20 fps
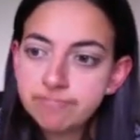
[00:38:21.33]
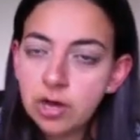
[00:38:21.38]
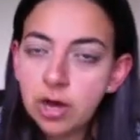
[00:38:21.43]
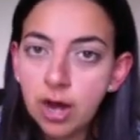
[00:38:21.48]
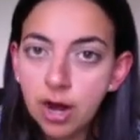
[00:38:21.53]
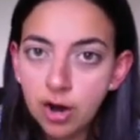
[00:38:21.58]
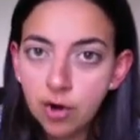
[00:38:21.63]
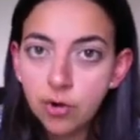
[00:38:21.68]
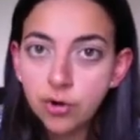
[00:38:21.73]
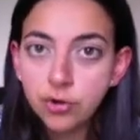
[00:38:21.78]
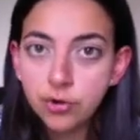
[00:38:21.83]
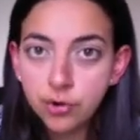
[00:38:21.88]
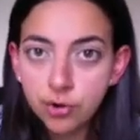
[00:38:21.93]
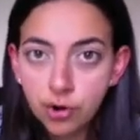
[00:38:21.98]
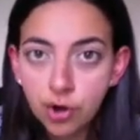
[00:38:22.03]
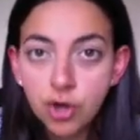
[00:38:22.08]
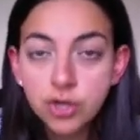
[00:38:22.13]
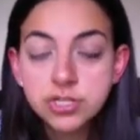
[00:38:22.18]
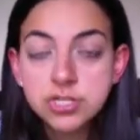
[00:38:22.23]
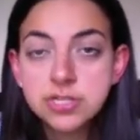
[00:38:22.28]
are or you're
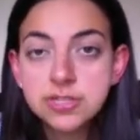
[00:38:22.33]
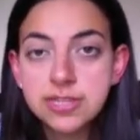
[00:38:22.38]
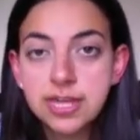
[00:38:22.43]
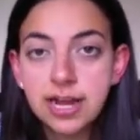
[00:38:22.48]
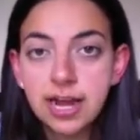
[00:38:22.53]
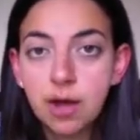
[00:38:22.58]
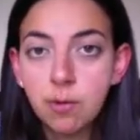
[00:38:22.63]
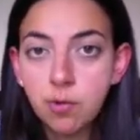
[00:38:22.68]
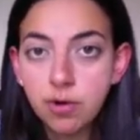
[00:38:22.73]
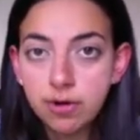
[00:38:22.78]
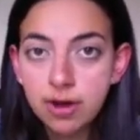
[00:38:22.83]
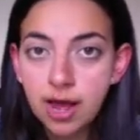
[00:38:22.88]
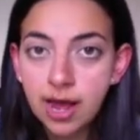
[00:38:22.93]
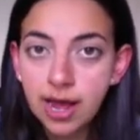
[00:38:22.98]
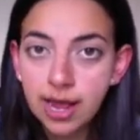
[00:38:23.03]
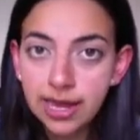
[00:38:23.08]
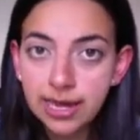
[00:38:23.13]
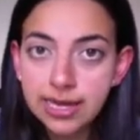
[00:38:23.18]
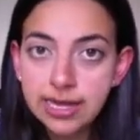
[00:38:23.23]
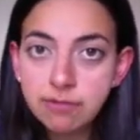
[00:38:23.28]
not, then I would
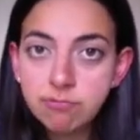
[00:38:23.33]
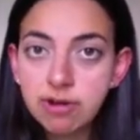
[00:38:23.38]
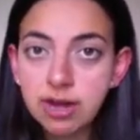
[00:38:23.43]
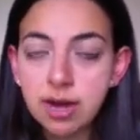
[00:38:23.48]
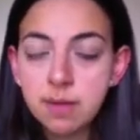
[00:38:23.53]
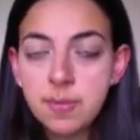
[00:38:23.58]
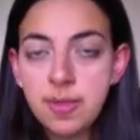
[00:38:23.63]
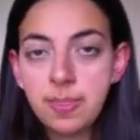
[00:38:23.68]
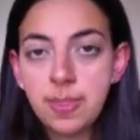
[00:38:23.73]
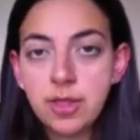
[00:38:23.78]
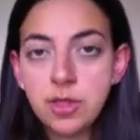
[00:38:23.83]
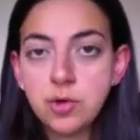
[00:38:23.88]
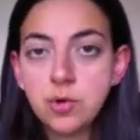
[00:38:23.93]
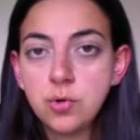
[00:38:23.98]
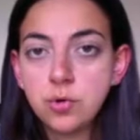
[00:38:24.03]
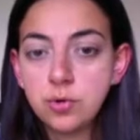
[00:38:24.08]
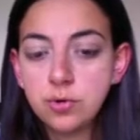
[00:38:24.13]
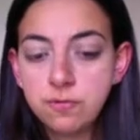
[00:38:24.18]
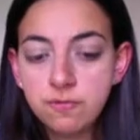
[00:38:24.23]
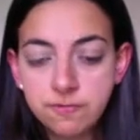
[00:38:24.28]
highly recommend that
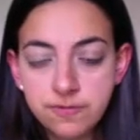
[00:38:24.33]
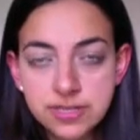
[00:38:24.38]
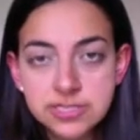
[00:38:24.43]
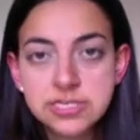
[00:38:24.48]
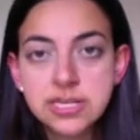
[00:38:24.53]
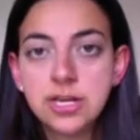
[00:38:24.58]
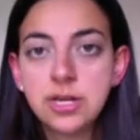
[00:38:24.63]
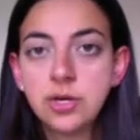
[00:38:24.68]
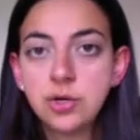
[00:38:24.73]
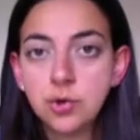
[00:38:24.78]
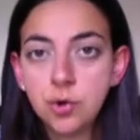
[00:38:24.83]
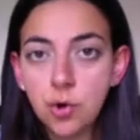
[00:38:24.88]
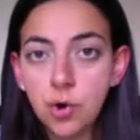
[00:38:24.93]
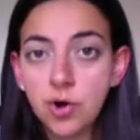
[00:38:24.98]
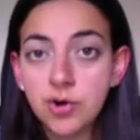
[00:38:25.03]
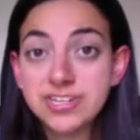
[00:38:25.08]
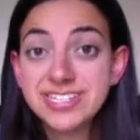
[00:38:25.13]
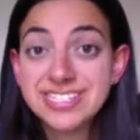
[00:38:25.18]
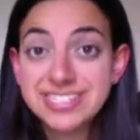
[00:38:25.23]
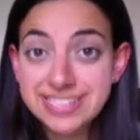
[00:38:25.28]
you visit
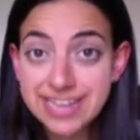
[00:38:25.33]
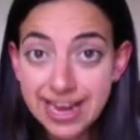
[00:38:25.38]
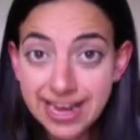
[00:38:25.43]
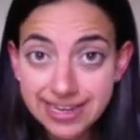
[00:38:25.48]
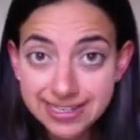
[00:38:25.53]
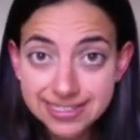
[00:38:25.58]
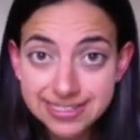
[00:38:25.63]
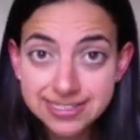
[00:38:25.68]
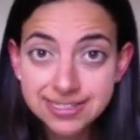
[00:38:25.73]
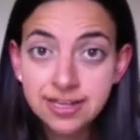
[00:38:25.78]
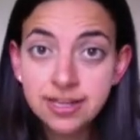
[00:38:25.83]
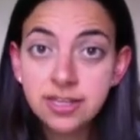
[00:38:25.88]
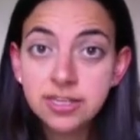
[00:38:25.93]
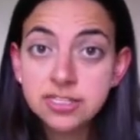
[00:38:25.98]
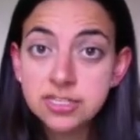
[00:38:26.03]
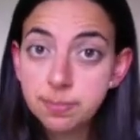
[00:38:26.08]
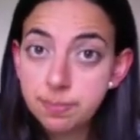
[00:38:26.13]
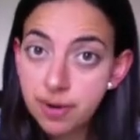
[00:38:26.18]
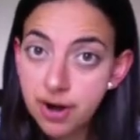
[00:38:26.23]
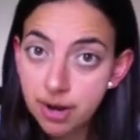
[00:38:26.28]
your state's
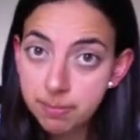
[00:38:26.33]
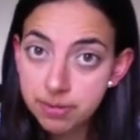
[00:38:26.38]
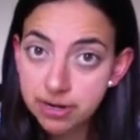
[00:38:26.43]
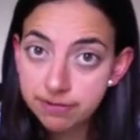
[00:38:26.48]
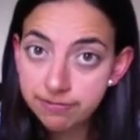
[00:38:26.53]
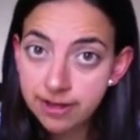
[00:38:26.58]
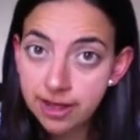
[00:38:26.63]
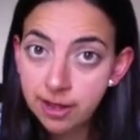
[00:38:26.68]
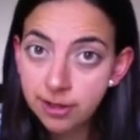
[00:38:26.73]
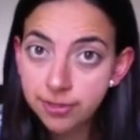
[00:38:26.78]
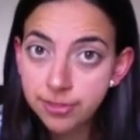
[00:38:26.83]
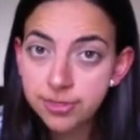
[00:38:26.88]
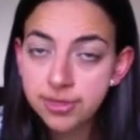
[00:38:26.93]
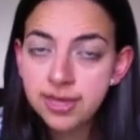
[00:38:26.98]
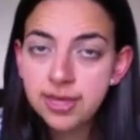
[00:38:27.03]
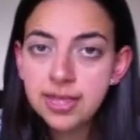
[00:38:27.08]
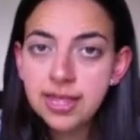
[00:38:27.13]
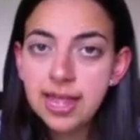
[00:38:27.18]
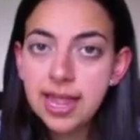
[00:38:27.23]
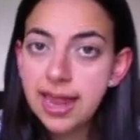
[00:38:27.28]
Department of Health
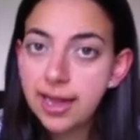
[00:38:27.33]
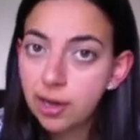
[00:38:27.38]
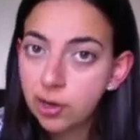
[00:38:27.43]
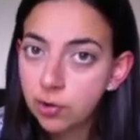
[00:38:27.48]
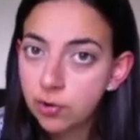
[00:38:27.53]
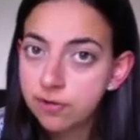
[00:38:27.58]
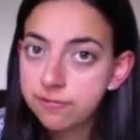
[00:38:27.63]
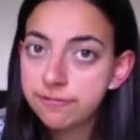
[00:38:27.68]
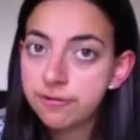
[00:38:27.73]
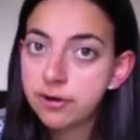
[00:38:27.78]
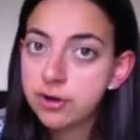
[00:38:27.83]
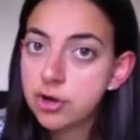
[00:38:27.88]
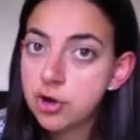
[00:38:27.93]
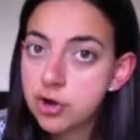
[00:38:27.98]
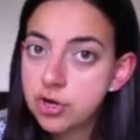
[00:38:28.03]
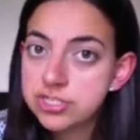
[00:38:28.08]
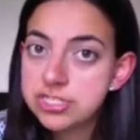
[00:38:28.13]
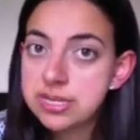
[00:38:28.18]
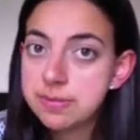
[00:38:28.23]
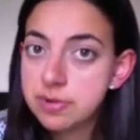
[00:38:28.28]
and look for
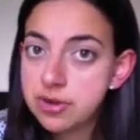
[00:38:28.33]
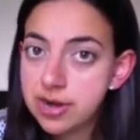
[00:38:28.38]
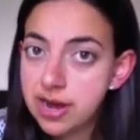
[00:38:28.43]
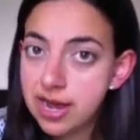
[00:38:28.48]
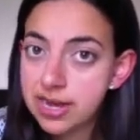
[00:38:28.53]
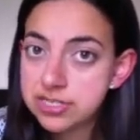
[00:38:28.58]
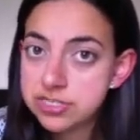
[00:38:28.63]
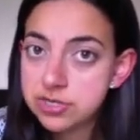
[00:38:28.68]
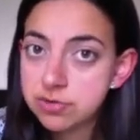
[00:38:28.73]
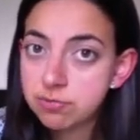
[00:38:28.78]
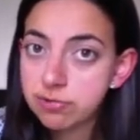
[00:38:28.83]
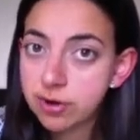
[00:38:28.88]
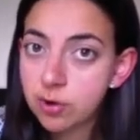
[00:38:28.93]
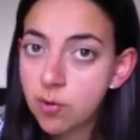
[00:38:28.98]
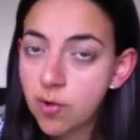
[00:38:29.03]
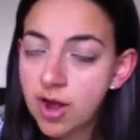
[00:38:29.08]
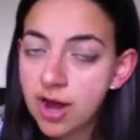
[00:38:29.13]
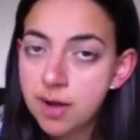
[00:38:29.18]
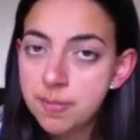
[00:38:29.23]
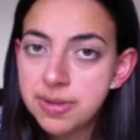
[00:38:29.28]
nurse immunizer
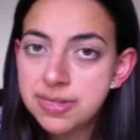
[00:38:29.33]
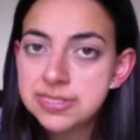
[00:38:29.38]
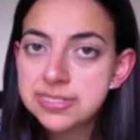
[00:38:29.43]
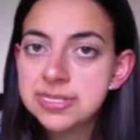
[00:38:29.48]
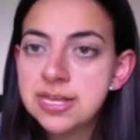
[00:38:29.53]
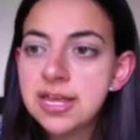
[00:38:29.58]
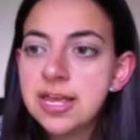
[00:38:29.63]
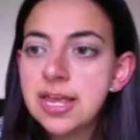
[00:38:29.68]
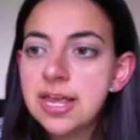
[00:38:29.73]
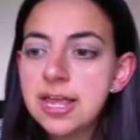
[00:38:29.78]
requirements.